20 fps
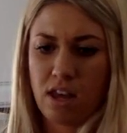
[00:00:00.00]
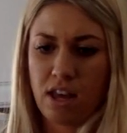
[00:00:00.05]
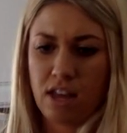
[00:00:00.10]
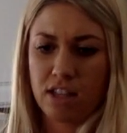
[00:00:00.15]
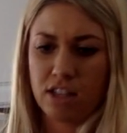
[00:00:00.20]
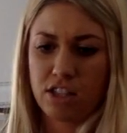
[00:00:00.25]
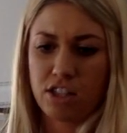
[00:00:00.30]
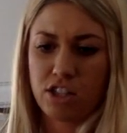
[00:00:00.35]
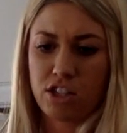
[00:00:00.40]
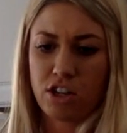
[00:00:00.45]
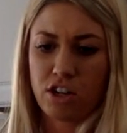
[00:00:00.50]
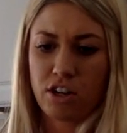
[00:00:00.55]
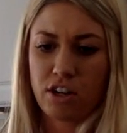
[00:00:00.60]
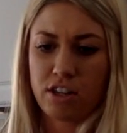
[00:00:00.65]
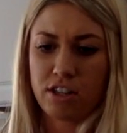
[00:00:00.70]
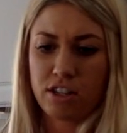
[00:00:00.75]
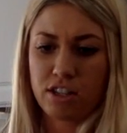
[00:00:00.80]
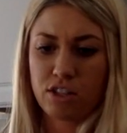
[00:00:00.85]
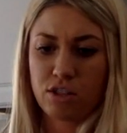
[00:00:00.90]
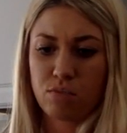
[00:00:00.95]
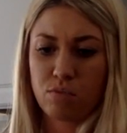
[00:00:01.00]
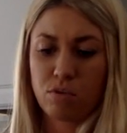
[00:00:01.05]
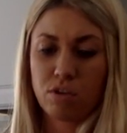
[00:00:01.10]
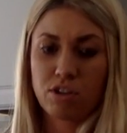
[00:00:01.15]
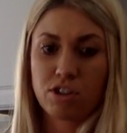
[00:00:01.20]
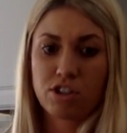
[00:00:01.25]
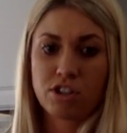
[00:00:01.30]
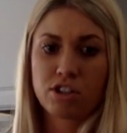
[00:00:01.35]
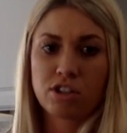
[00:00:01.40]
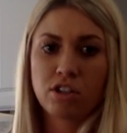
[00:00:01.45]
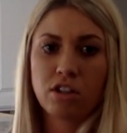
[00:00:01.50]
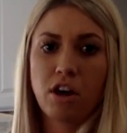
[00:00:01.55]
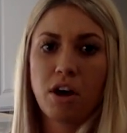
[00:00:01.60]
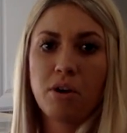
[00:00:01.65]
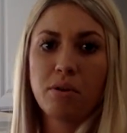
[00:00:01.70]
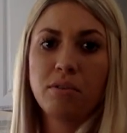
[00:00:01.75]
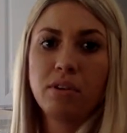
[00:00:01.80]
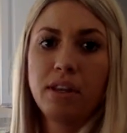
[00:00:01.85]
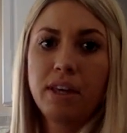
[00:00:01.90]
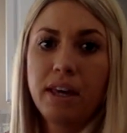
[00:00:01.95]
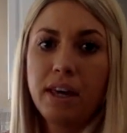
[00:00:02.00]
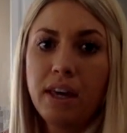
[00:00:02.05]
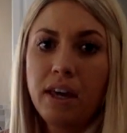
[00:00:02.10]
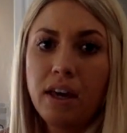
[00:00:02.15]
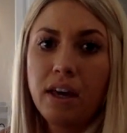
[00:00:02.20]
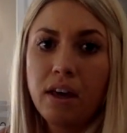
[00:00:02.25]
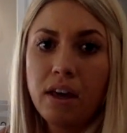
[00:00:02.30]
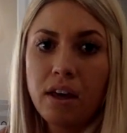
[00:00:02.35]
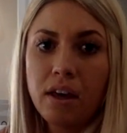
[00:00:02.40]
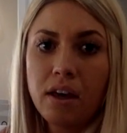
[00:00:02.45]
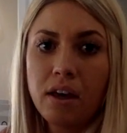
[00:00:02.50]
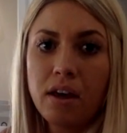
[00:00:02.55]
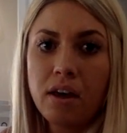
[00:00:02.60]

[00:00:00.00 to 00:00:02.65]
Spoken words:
And students will slowly